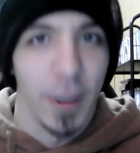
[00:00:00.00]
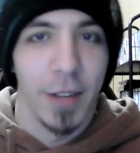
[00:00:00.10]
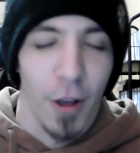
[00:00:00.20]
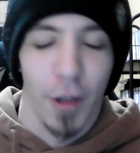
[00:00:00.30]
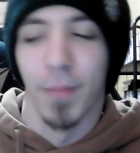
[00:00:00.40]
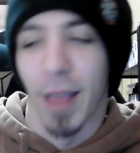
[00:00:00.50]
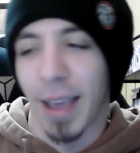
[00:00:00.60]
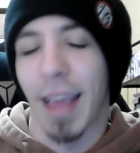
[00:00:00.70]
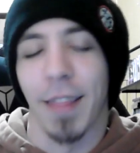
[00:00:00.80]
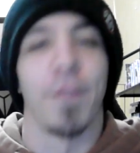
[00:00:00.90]
We saw him, like,
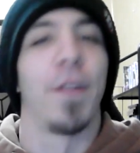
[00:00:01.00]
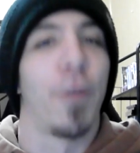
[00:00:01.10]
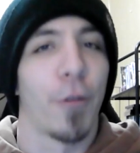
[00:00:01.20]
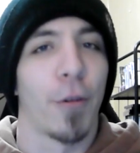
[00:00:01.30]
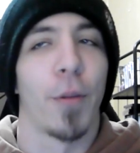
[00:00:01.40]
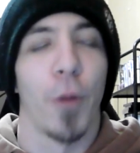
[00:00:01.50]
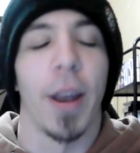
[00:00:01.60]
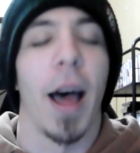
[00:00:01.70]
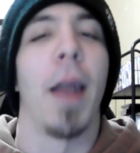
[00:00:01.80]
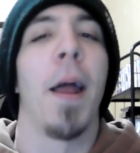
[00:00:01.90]
at the funeral and
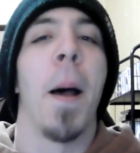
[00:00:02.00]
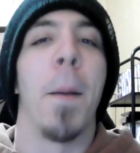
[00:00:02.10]
whatnot.